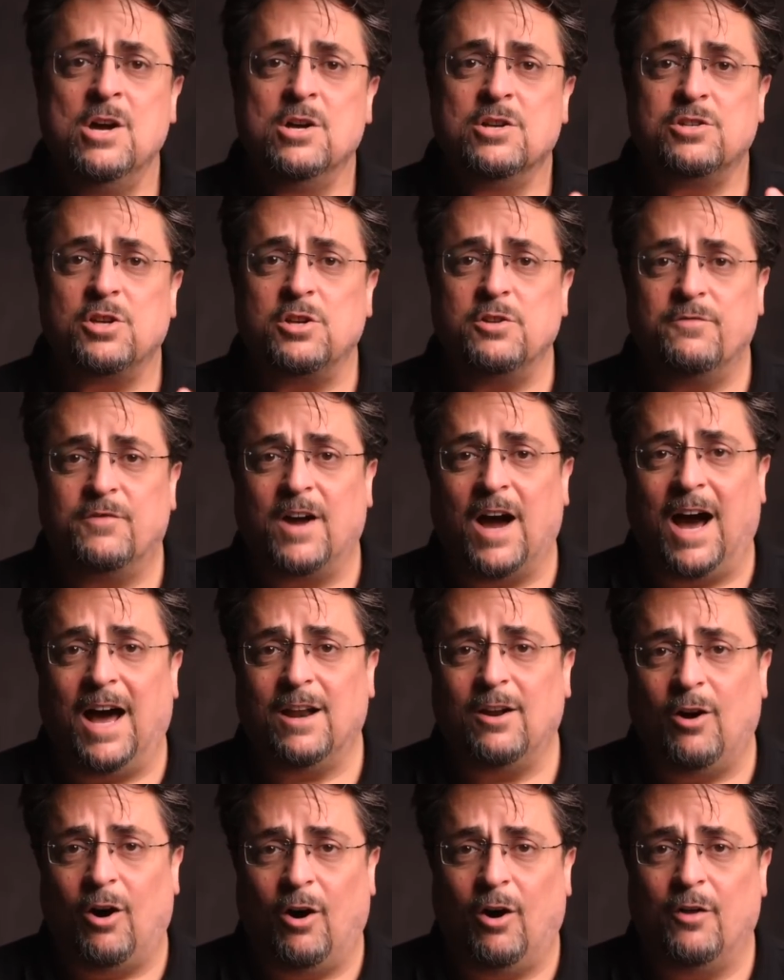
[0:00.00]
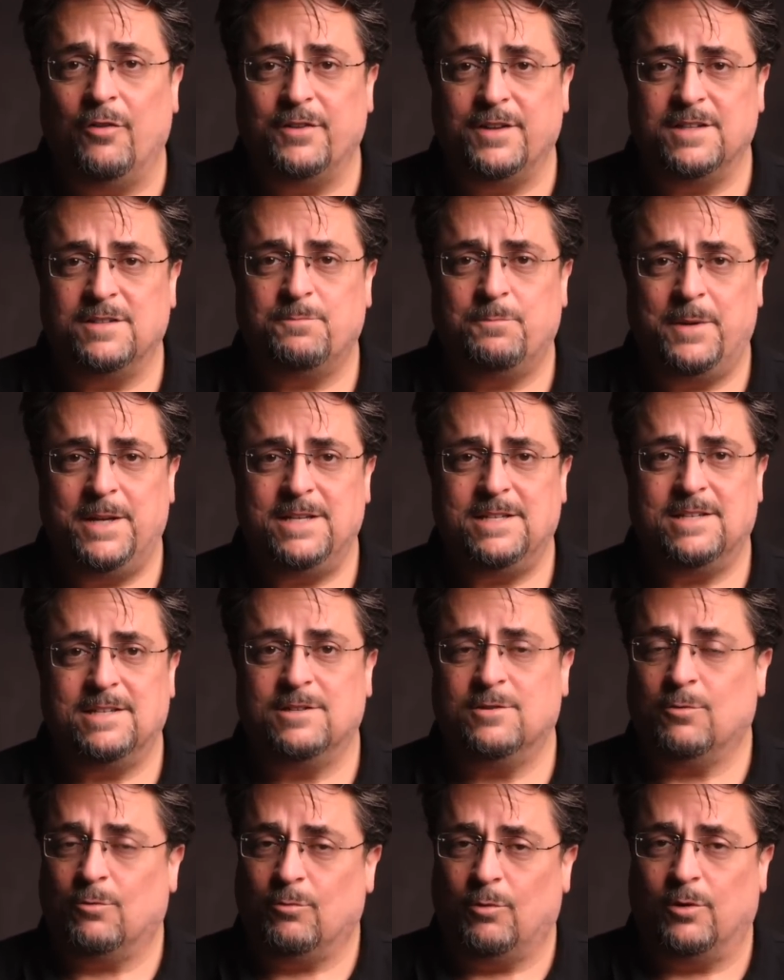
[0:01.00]
So you've got all these
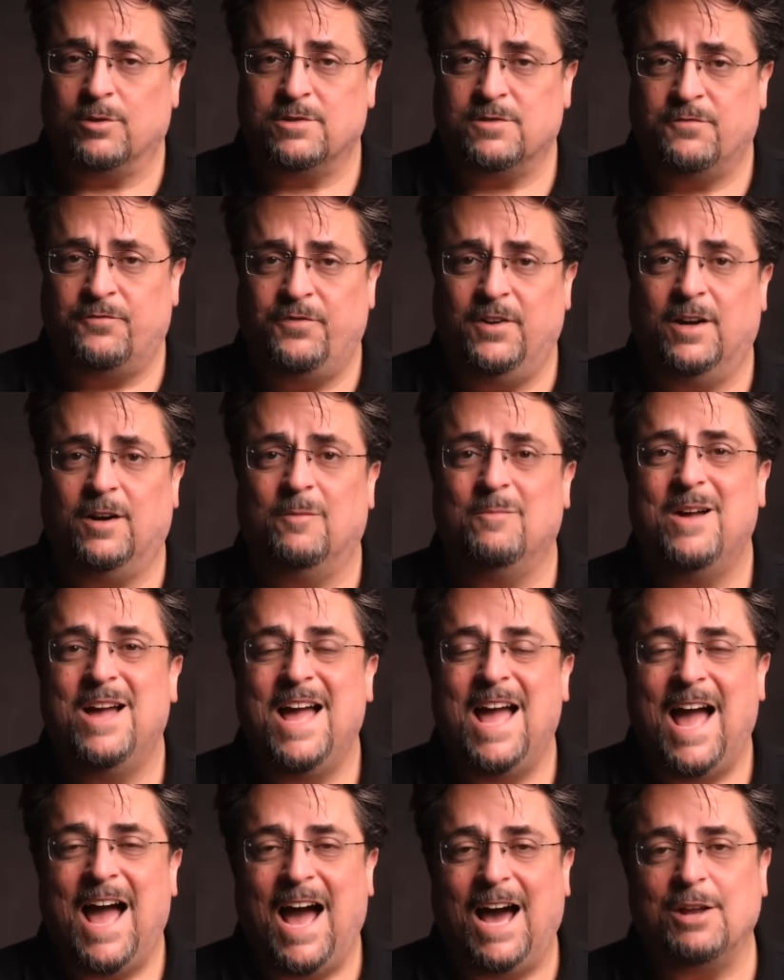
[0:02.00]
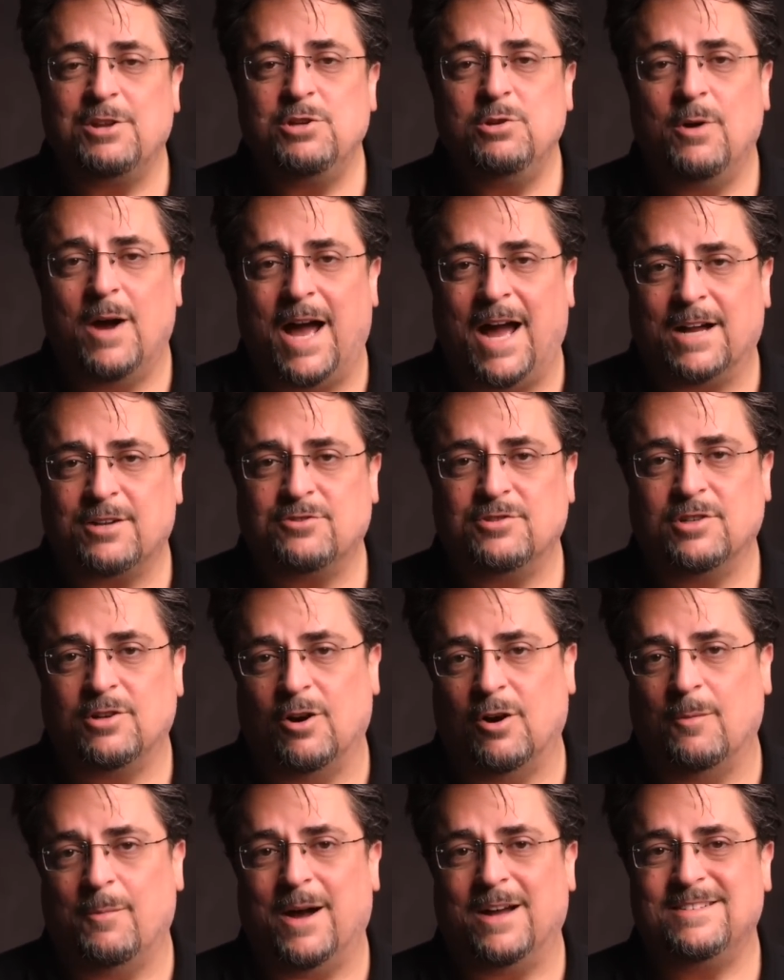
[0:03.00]
pieces or rolls of film. How do you actually
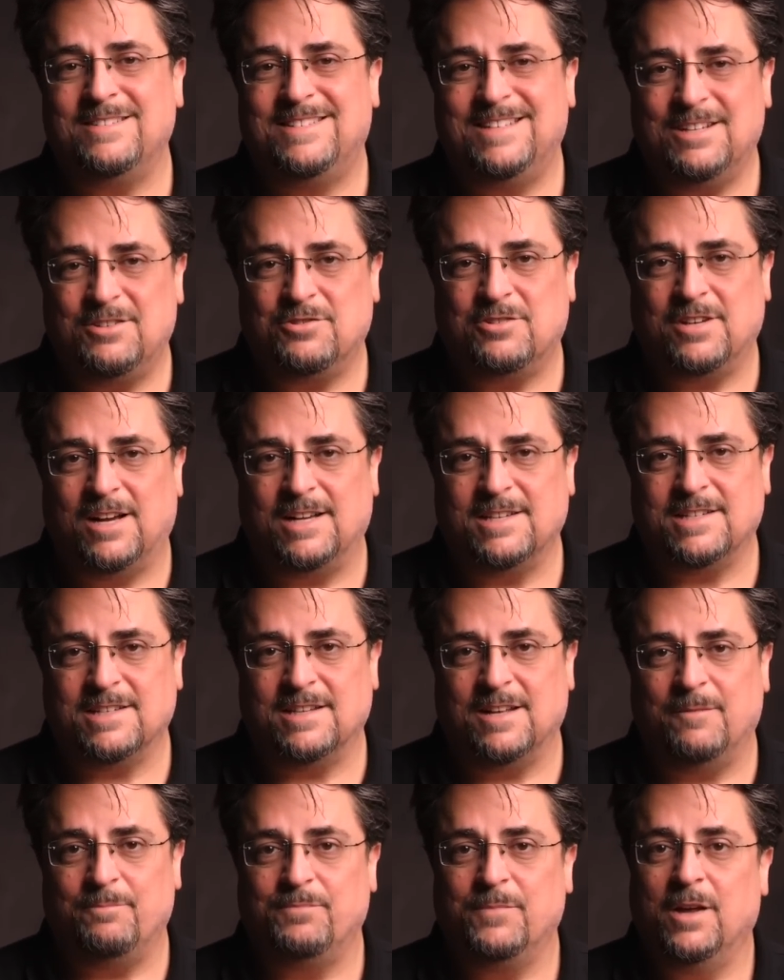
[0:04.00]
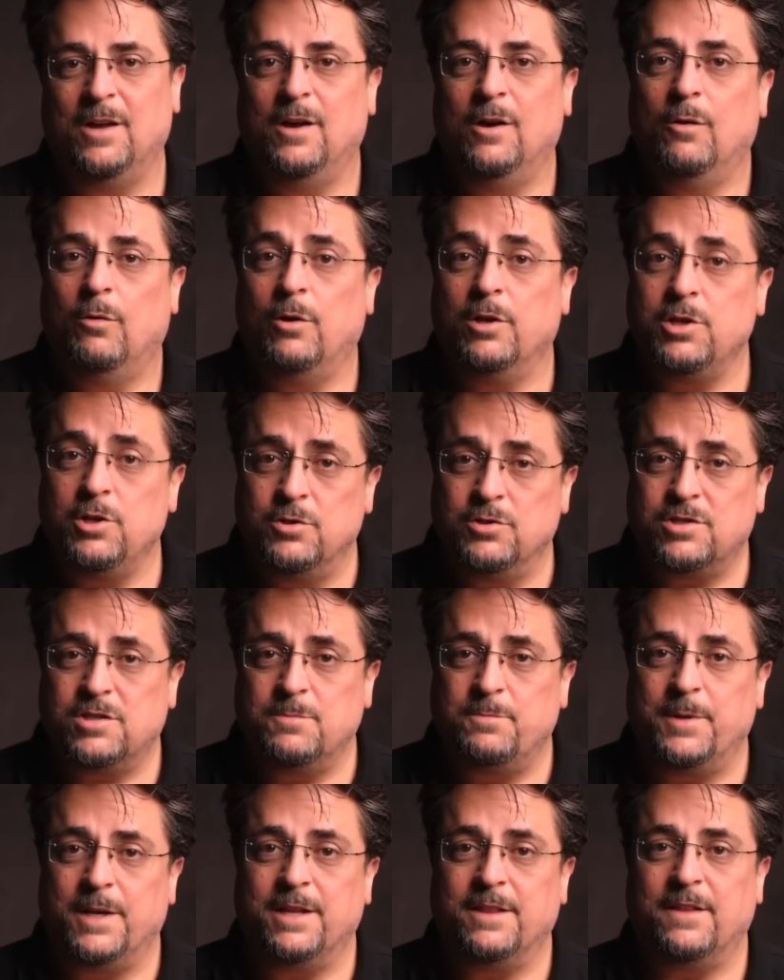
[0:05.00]
go about digitizing them? Well, it used to
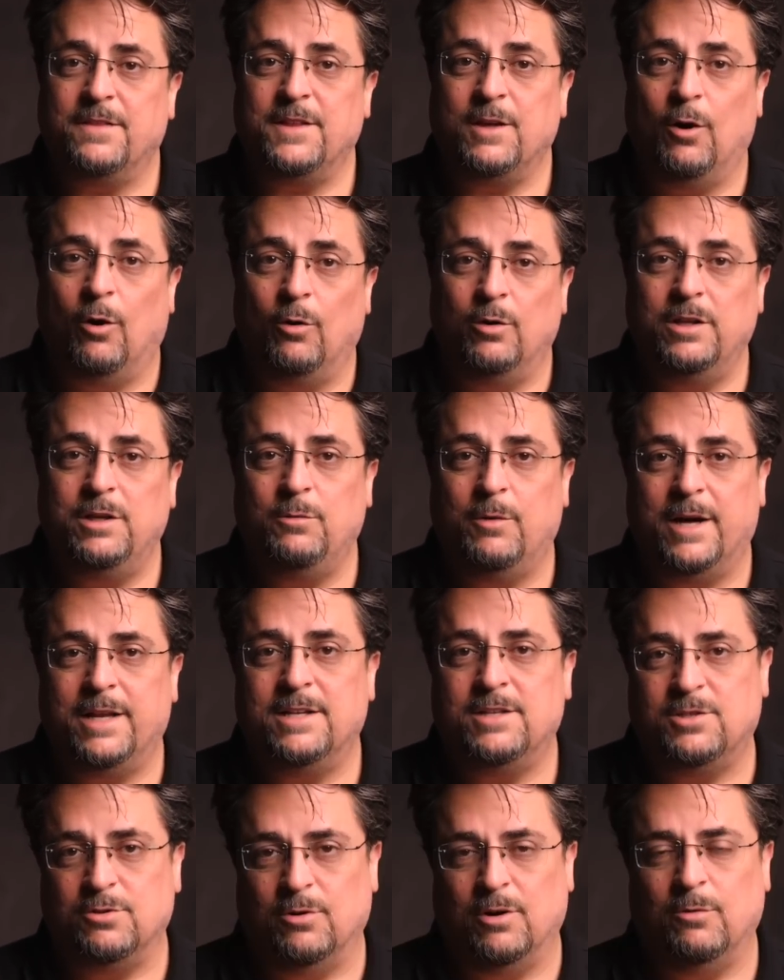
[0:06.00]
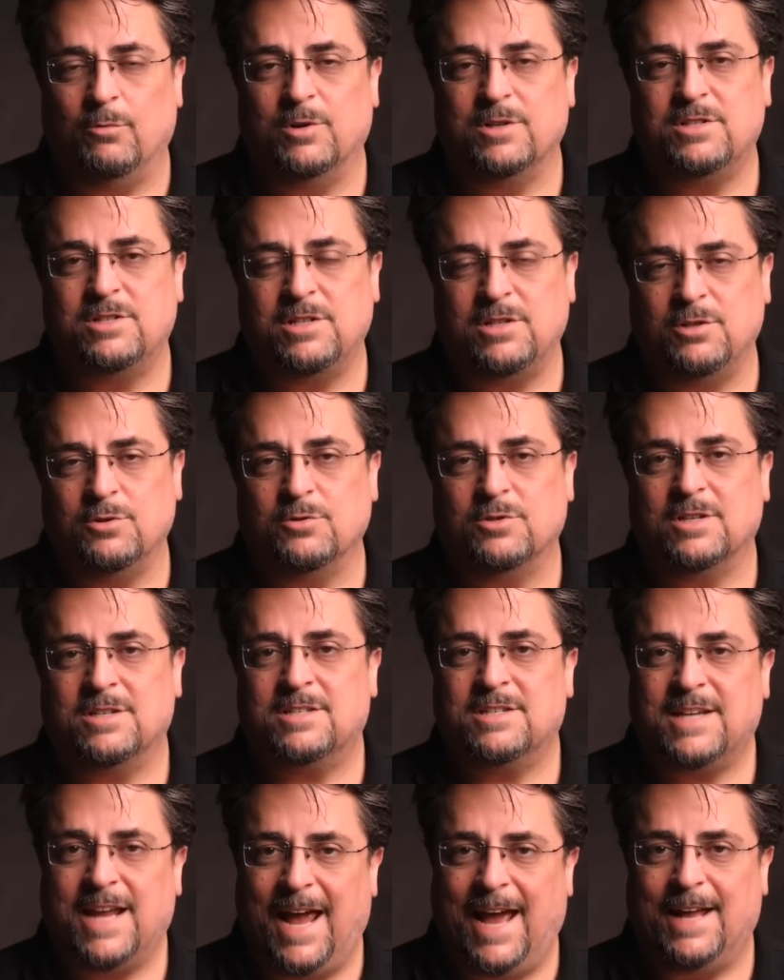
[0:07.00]
be that the only way to do it was to use a
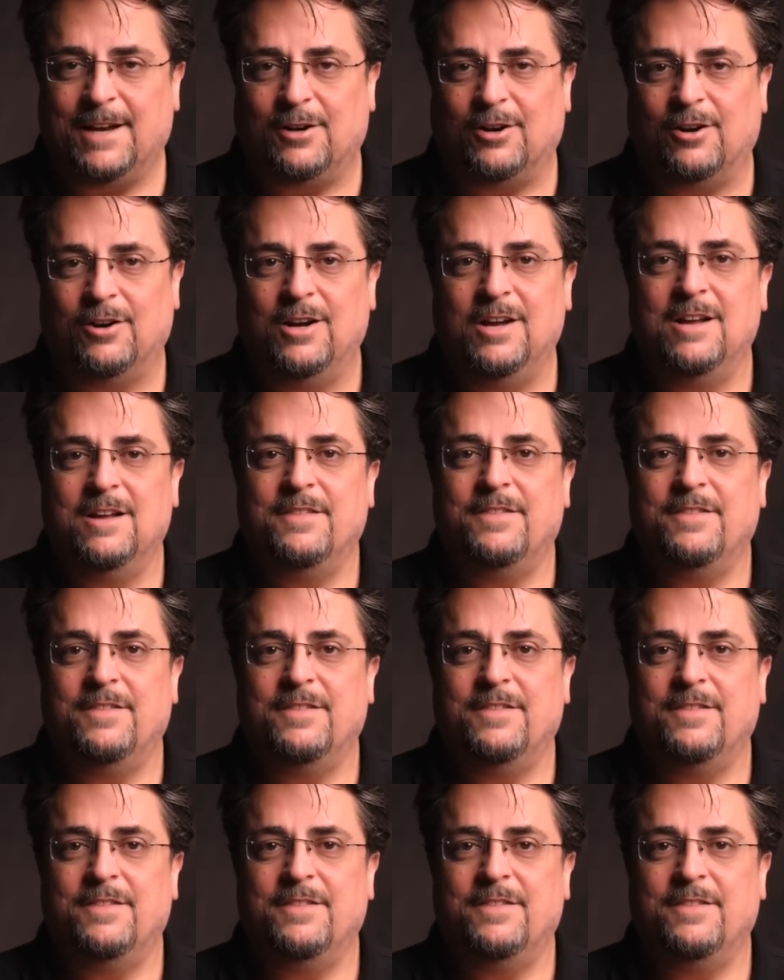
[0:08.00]
scanner.